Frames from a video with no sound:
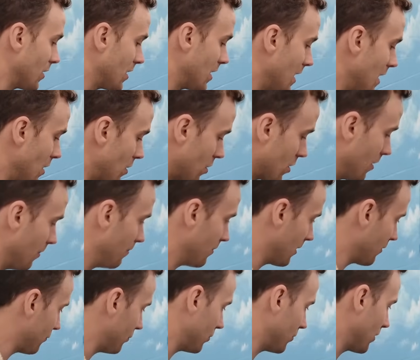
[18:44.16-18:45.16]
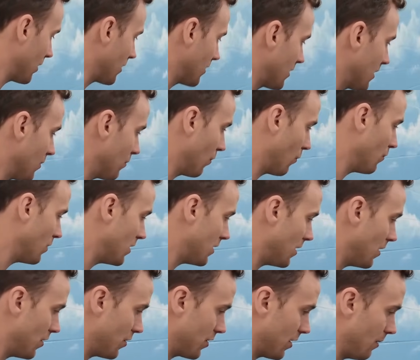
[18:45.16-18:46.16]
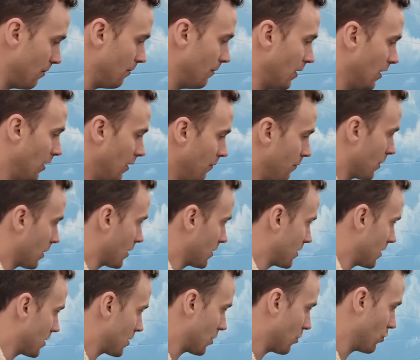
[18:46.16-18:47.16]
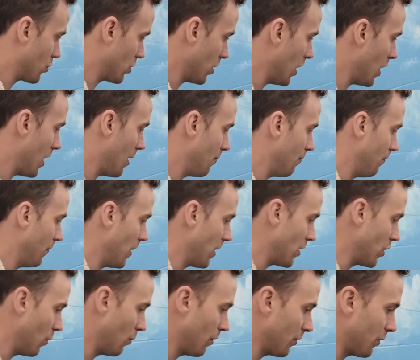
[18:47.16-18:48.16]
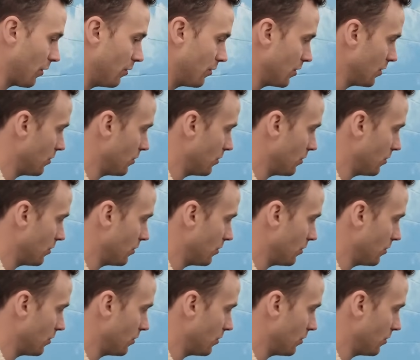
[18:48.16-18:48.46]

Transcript: to teach them different things than what we teach them because it's their job. They know what they're